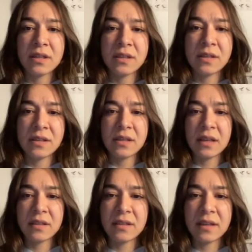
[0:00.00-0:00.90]

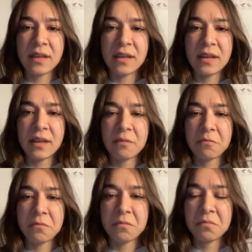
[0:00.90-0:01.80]
City.
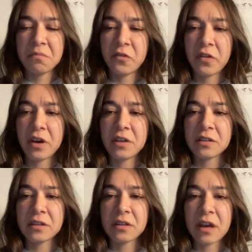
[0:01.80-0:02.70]
Why
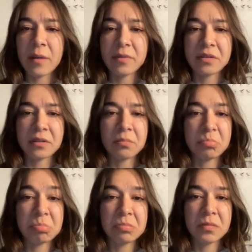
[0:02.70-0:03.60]
is it capital?
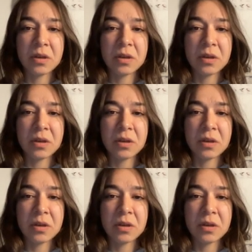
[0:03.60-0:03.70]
